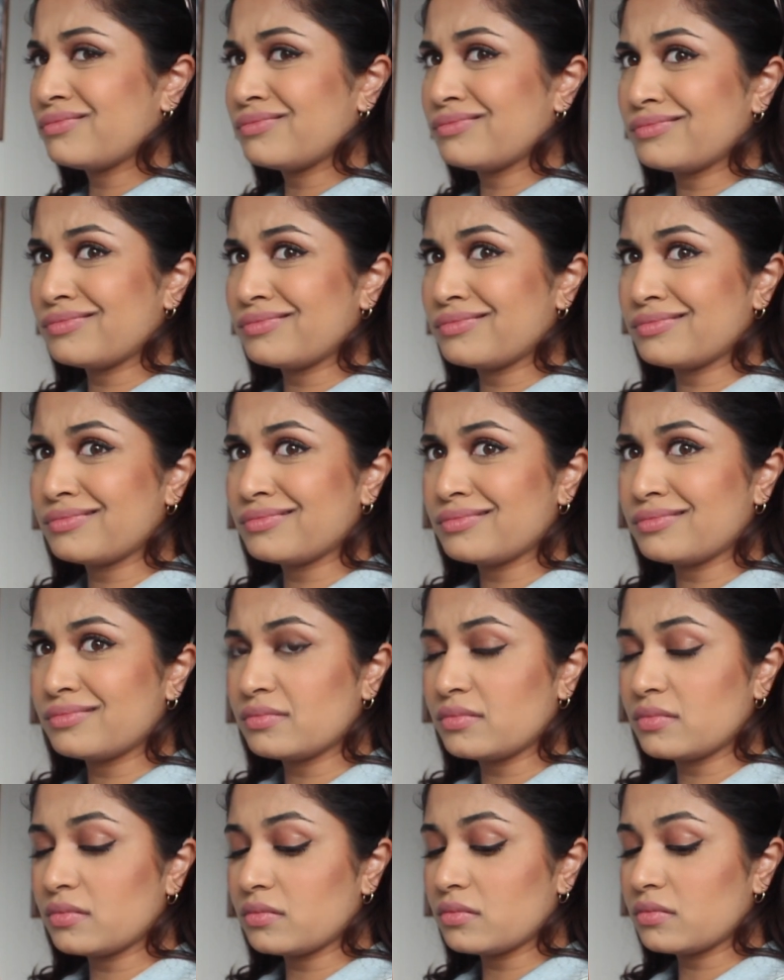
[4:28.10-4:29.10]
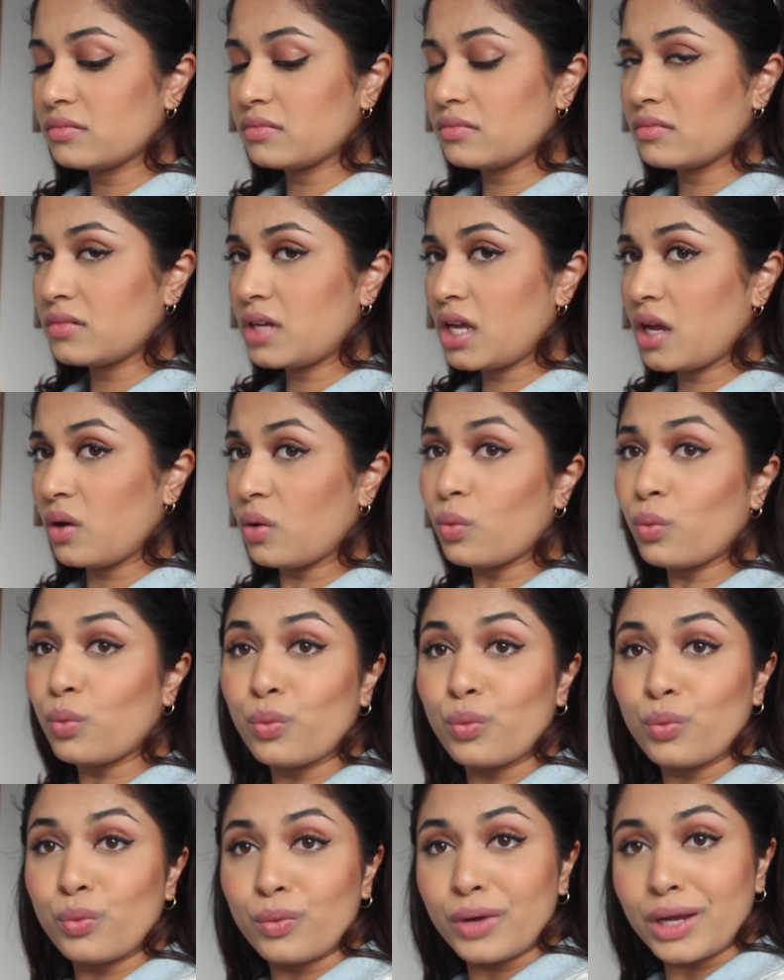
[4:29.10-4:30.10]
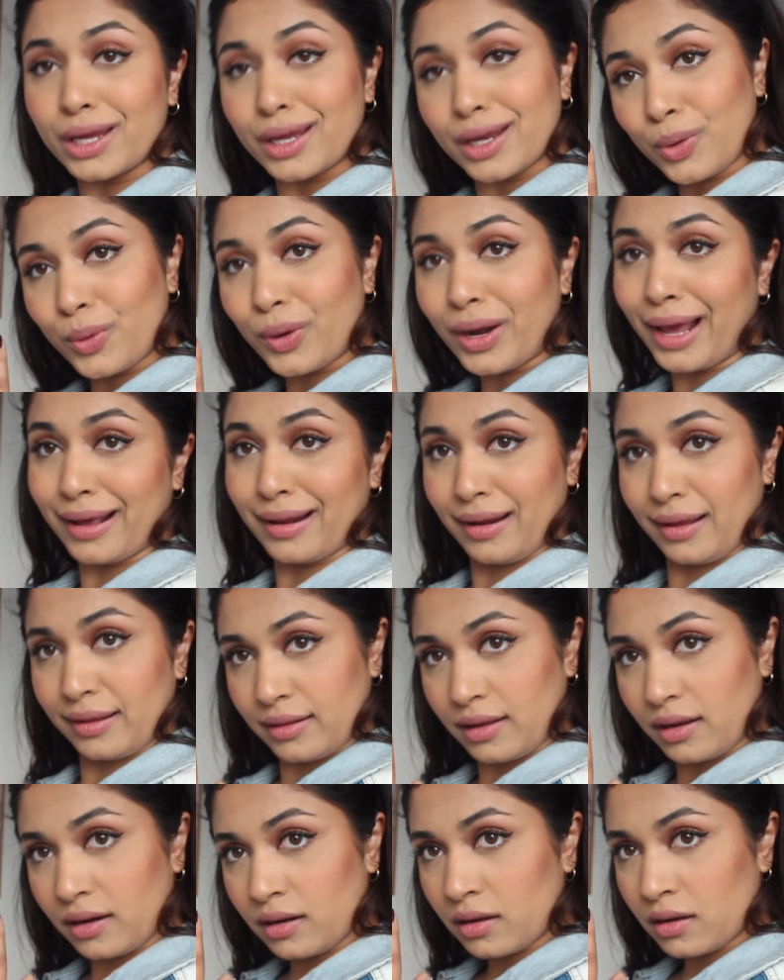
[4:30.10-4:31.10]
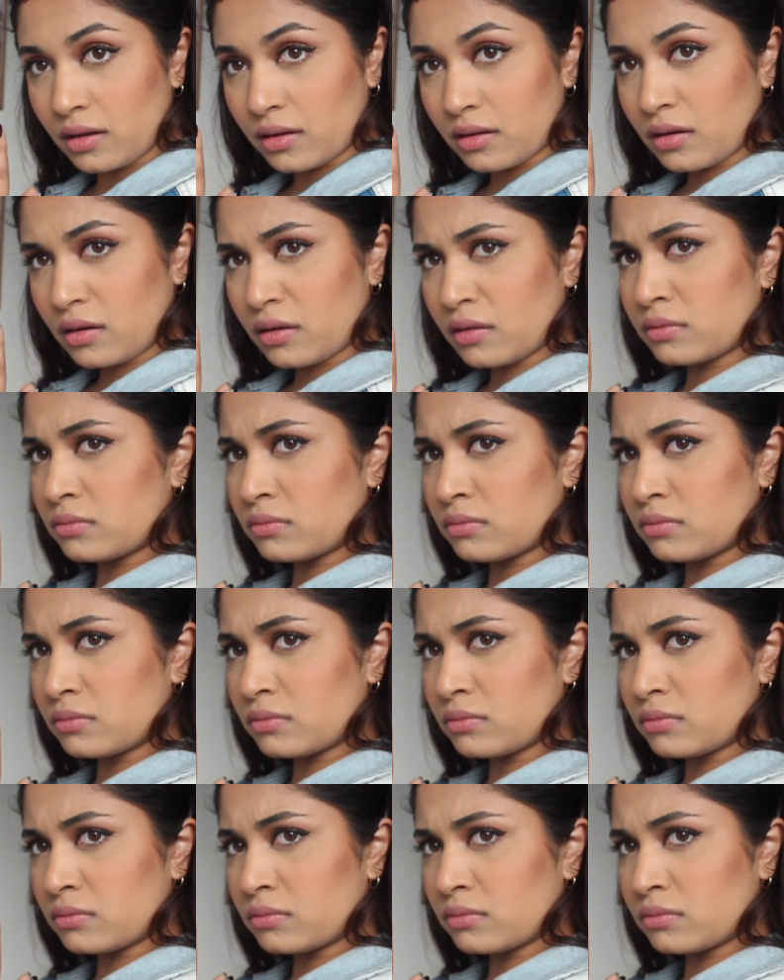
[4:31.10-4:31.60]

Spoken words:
And she's like, we don't act like that here.